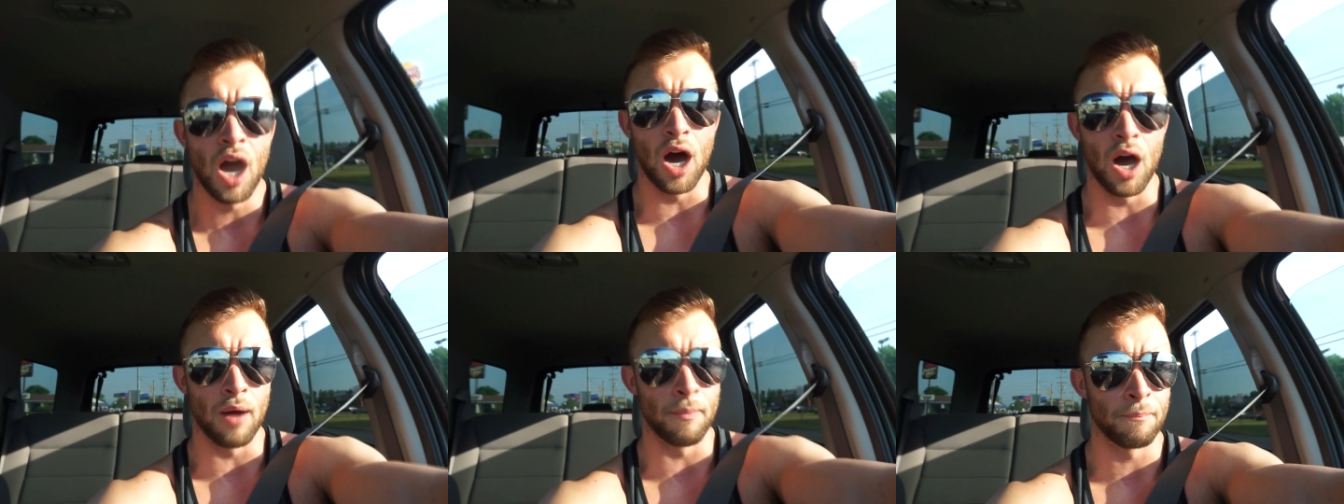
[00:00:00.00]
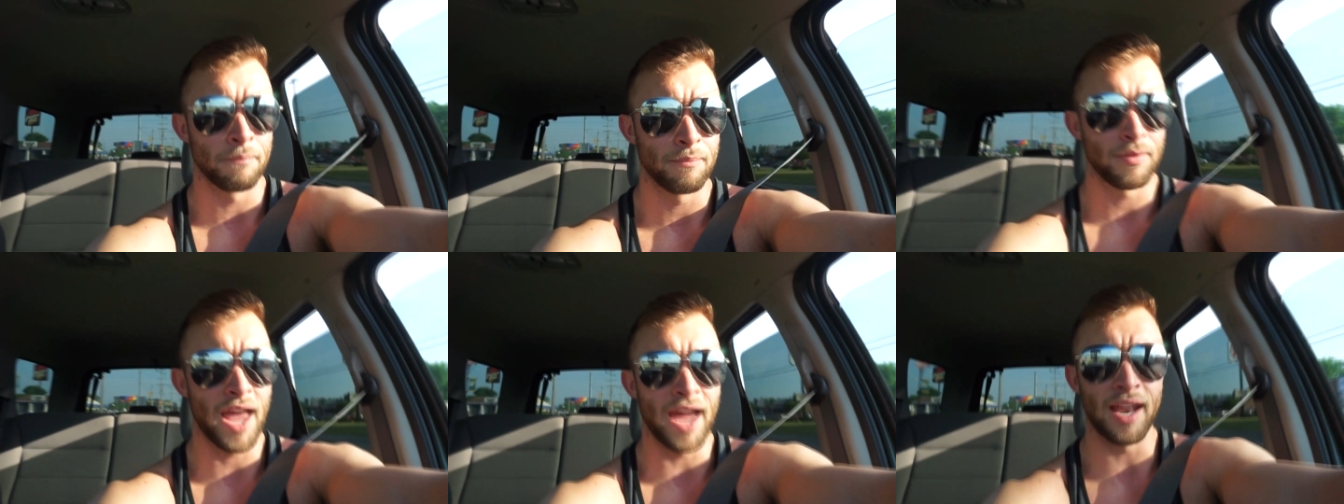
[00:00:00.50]
um,
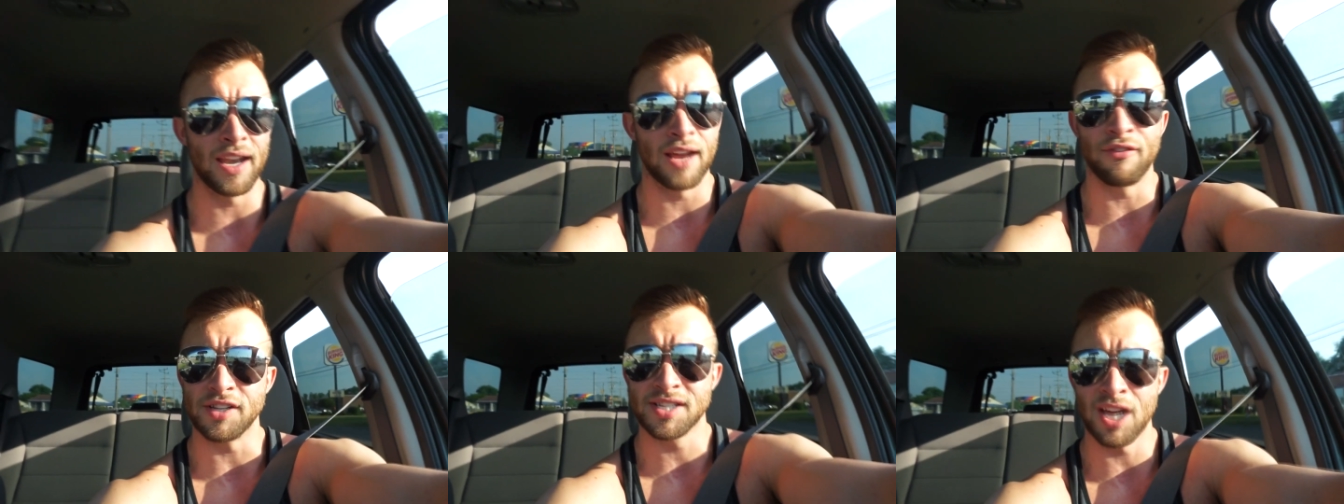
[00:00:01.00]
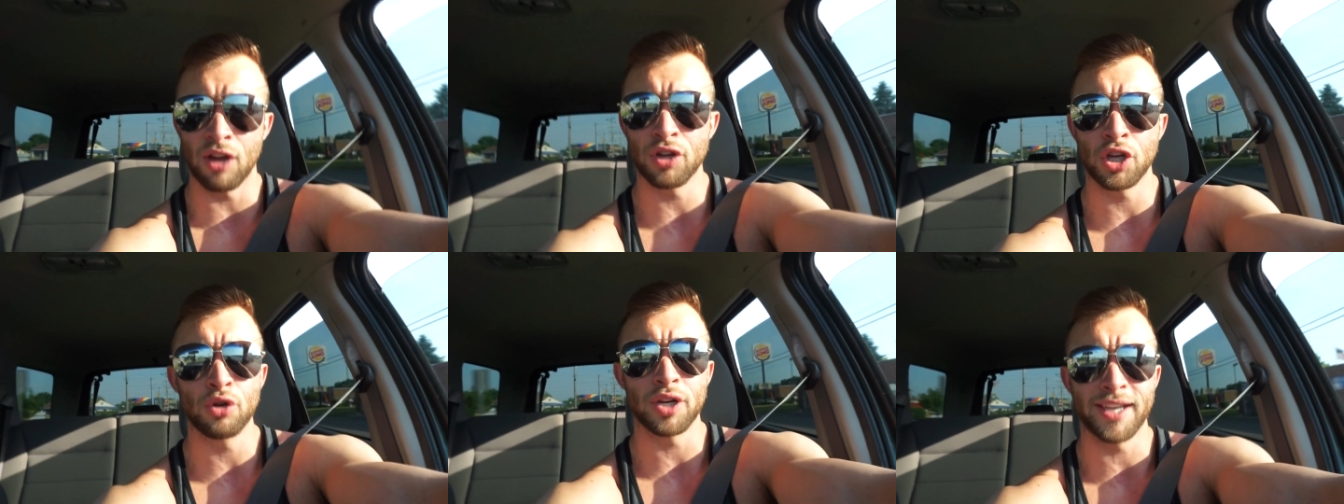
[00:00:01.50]
and if it's
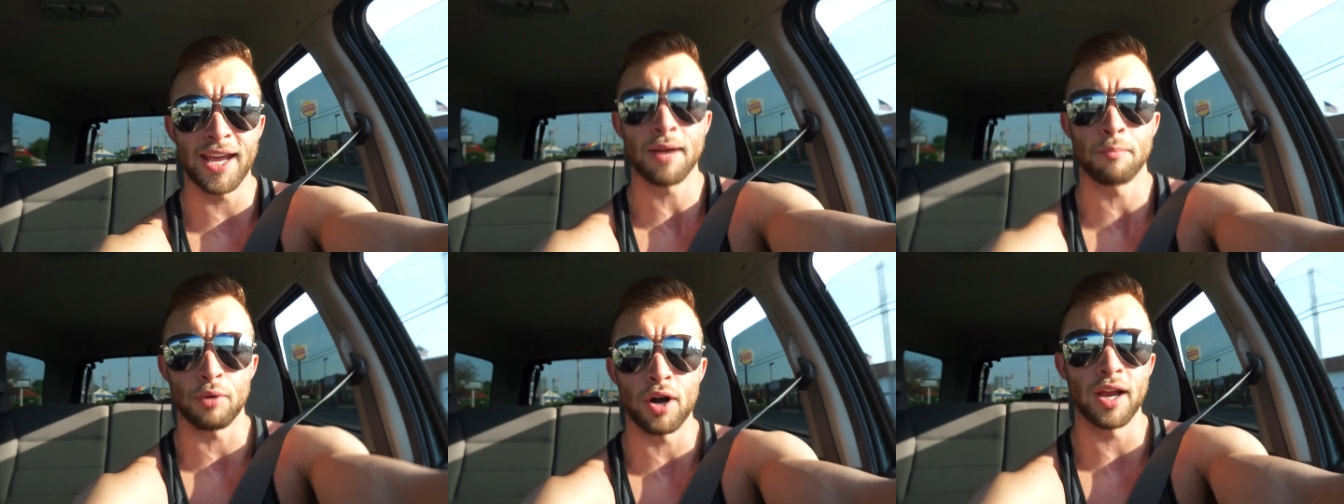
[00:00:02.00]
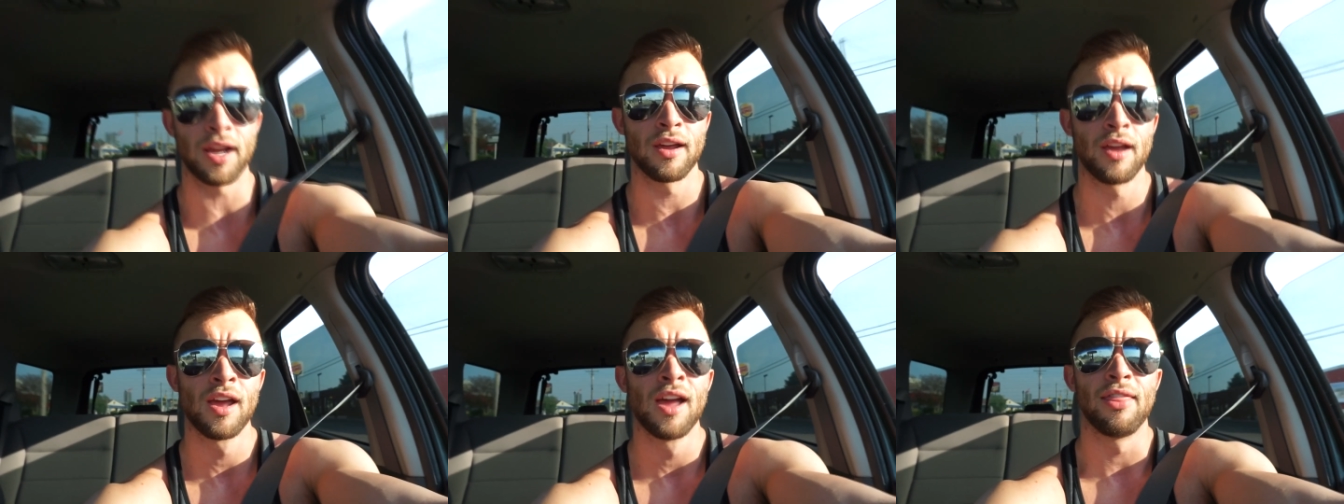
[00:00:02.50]
telling you to take a break,
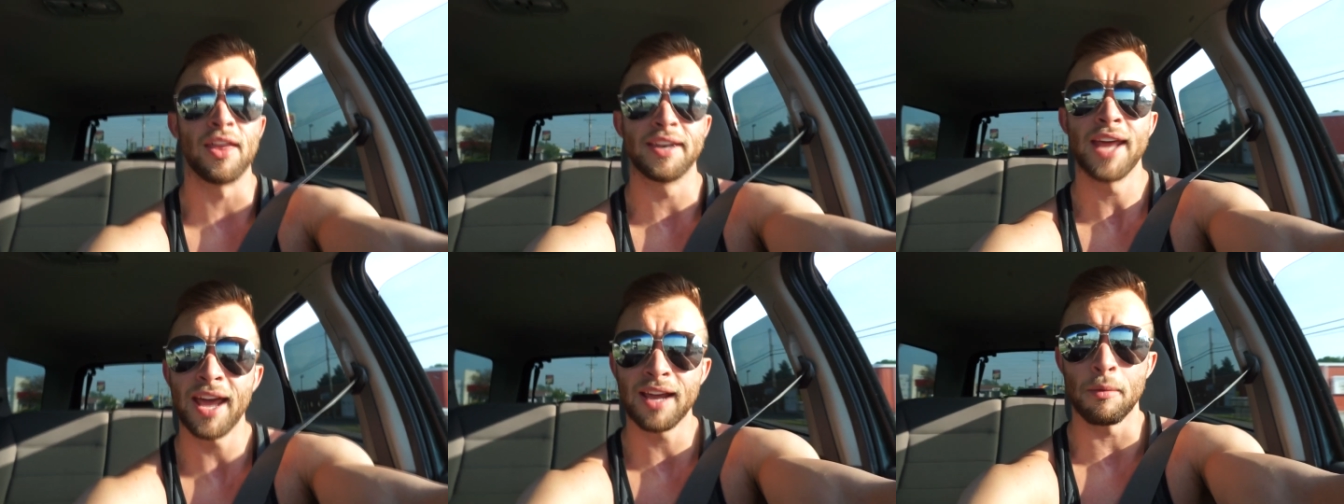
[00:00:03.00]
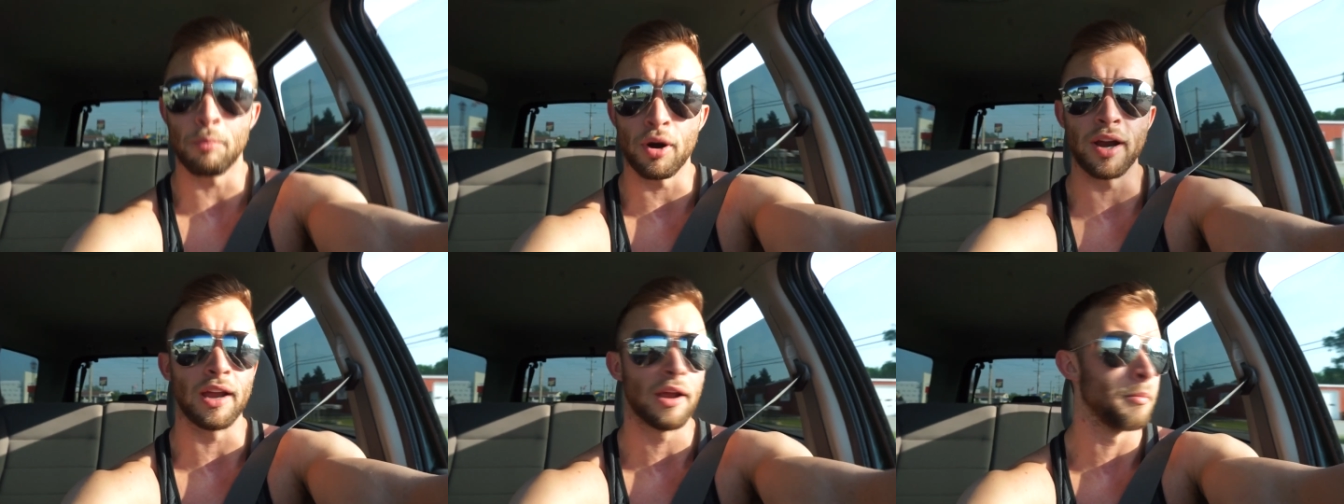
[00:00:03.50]
then take a
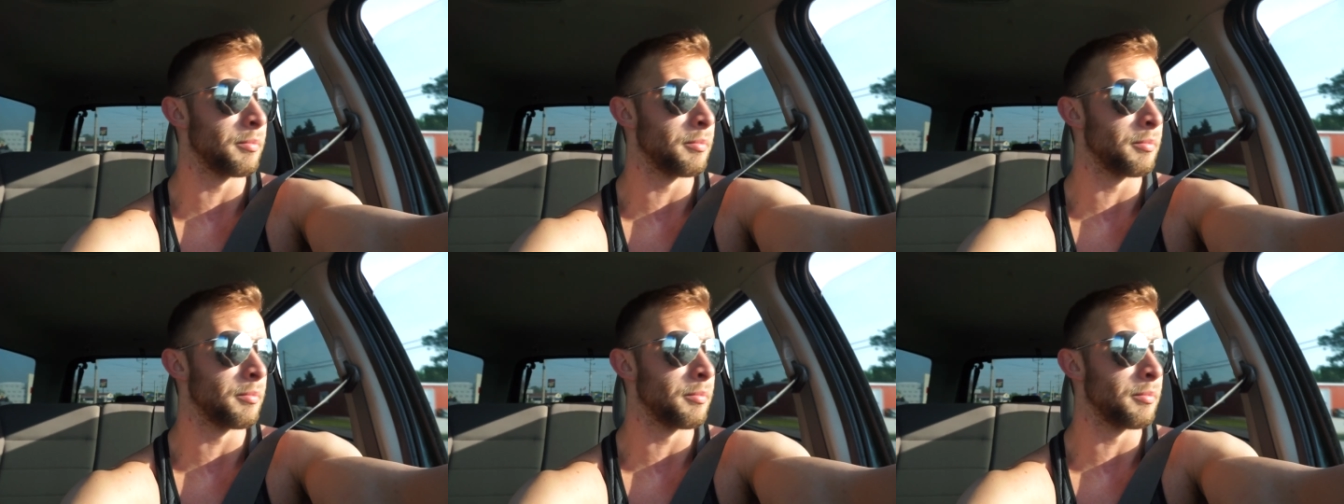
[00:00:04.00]
break.